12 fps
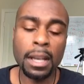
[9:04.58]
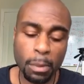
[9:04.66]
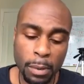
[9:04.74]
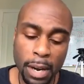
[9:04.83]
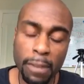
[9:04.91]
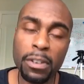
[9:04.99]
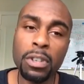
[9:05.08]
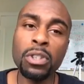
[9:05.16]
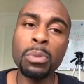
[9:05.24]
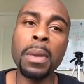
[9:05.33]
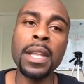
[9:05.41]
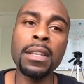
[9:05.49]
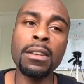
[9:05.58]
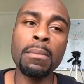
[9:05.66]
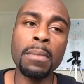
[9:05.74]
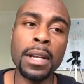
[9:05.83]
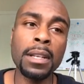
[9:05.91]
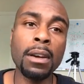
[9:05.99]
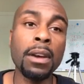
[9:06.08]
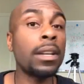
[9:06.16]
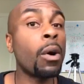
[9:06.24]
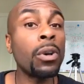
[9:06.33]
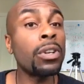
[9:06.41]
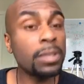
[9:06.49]
whatever you're spending your money on
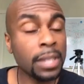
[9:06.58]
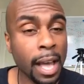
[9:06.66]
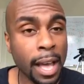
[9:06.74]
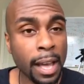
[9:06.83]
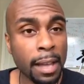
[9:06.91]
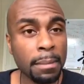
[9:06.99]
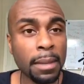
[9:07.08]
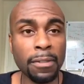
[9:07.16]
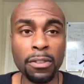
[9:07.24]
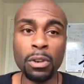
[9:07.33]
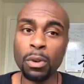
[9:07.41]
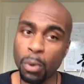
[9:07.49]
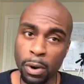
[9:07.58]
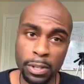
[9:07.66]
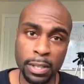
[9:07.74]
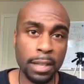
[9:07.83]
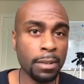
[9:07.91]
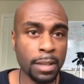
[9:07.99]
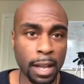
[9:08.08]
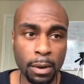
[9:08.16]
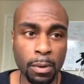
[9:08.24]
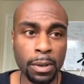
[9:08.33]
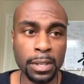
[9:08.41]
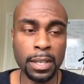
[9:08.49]
or your time, if you're quarantined or not
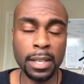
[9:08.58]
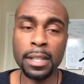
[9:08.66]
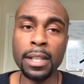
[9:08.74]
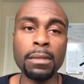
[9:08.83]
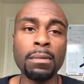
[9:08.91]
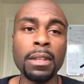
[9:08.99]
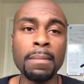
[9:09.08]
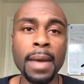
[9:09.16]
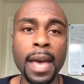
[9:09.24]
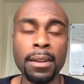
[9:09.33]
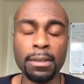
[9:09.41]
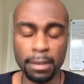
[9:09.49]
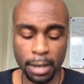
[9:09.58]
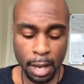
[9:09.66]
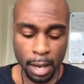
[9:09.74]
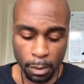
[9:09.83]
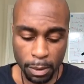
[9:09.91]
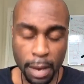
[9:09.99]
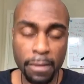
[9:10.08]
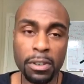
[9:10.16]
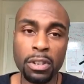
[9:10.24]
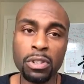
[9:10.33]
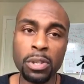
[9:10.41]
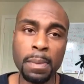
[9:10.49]
quarantined, doesn't really matter. Whatever
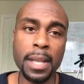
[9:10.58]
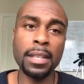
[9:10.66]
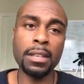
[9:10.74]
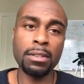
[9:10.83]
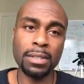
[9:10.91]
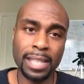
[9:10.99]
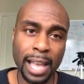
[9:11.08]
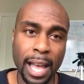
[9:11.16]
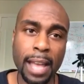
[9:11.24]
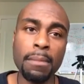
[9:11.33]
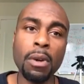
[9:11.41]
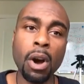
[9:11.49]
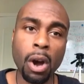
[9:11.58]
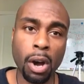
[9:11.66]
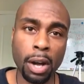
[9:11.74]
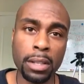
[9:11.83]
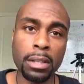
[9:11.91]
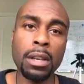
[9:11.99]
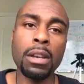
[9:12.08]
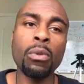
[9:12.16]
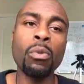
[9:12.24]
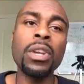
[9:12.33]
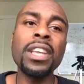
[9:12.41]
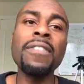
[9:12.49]
you're spending your time on,
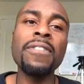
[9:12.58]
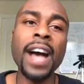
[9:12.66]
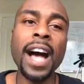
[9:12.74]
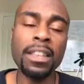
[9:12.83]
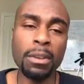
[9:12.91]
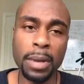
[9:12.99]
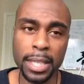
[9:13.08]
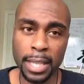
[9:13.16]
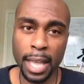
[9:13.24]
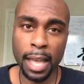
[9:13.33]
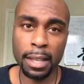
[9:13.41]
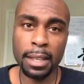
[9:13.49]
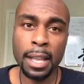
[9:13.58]
reevaluate that